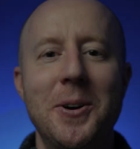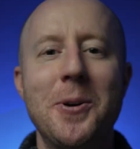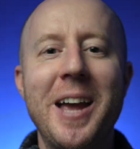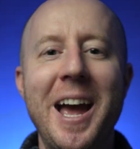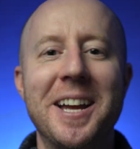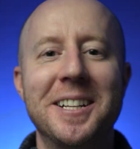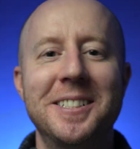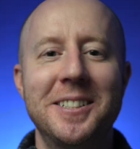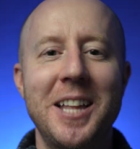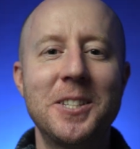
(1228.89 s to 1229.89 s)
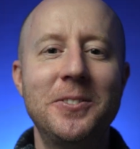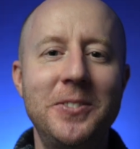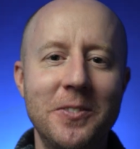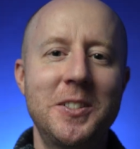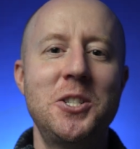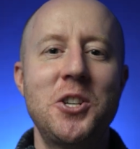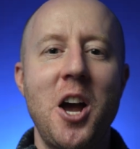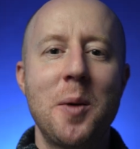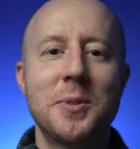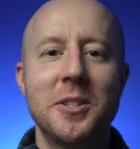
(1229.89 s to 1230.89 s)
Okay, that's 50
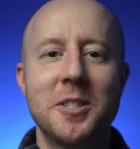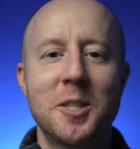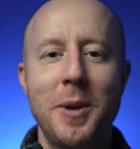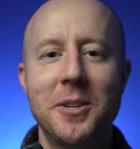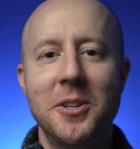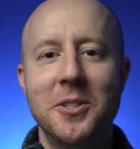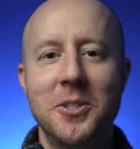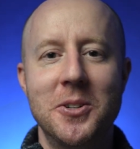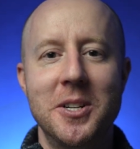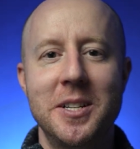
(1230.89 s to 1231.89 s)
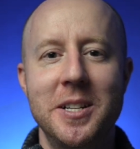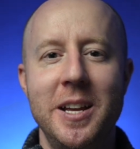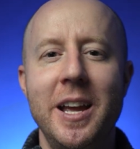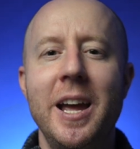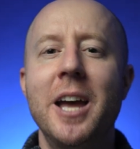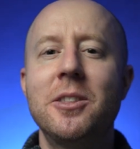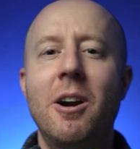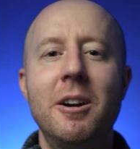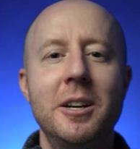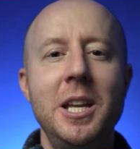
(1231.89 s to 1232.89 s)
jobs in the space industry. And there
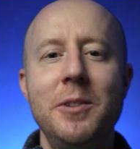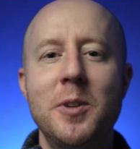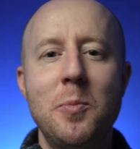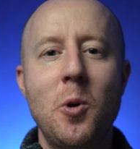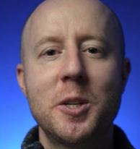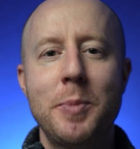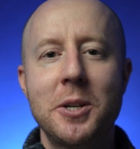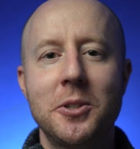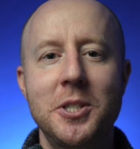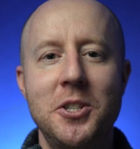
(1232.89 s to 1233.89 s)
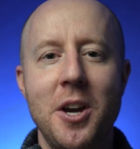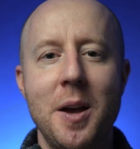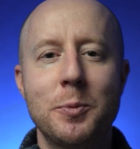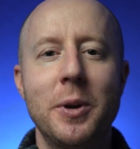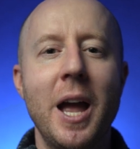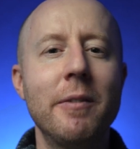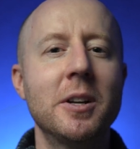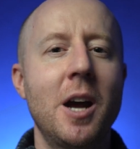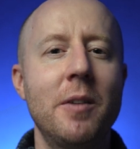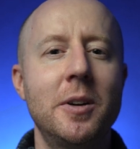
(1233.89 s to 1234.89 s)
are even more specialty jobs we
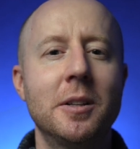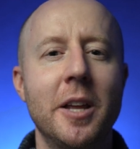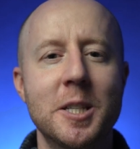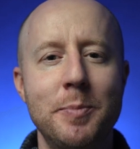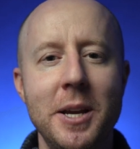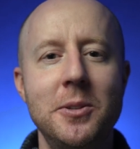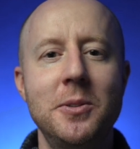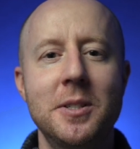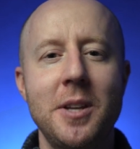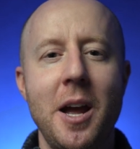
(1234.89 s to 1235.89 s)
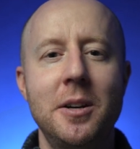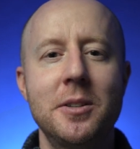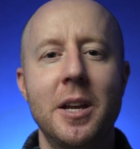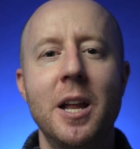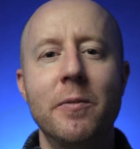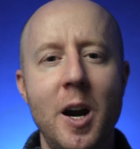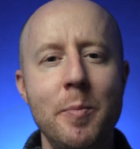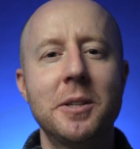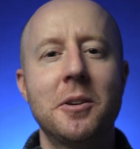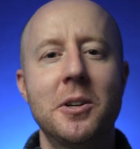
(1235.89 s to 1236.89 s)
haven't covered, like spacesuit designers,
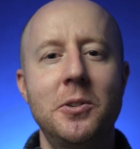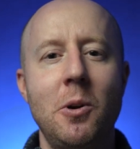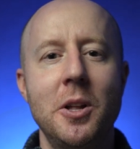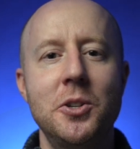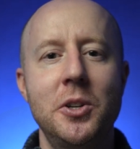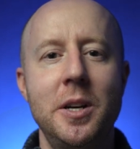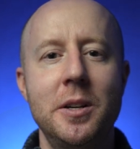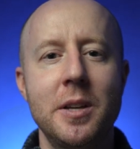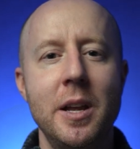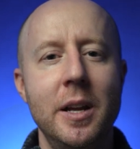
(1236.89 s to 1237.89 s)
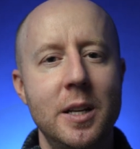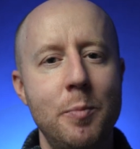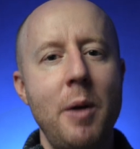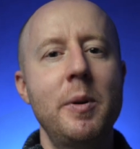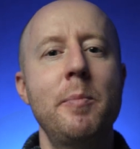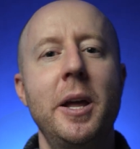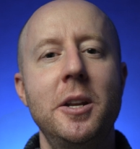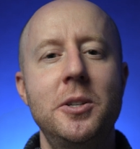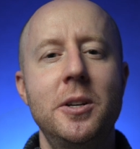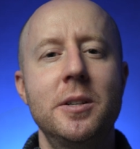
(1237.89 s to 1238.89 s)
environmental control engineers, department
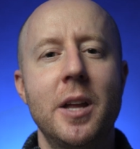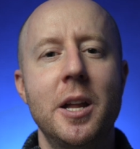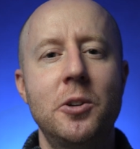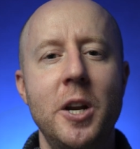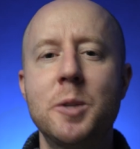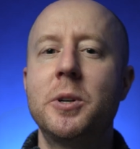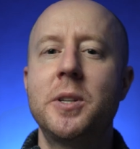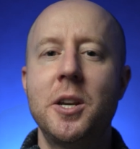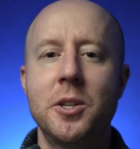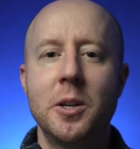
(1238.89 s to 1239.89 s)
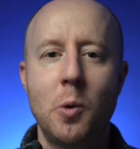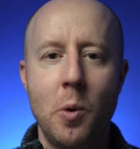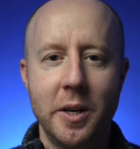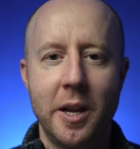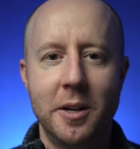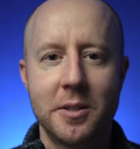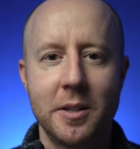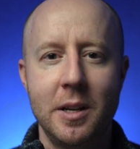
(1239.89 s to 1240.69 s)
managers, and transportation coordinators.